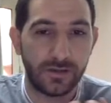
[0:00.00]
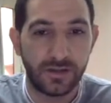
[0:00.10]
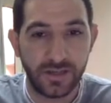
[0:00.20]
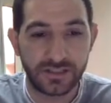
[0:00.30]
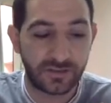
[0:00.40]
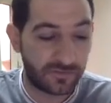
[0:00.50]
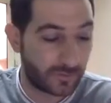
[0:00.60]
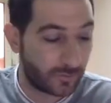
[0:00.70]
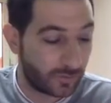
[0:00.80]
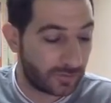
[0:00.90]
relation
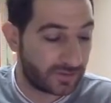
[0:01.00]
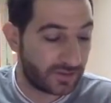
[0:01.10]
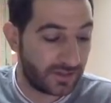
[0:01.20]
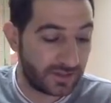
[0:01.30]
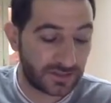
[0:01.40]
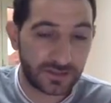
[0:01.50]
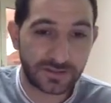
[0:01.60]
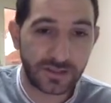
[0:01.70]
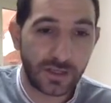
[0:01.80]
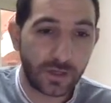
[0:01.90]
from old
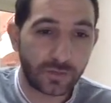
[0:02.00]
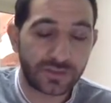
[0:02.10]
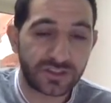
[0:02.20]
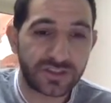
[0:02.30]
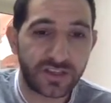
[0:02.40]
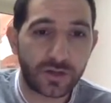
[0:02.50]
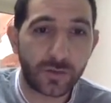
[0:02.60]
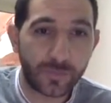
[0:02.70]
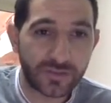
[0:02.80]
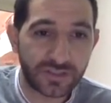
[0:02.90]
relations, which is
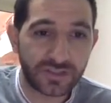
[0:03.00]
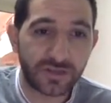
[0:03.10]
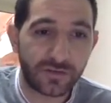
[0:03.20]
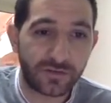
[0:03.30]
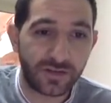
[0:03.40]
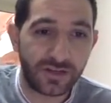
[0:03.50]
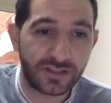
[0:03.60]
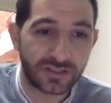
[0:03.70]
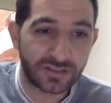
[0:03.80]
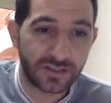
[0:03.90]
decomposition of
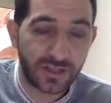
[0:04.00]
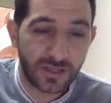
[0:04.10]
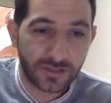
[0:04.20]
relations.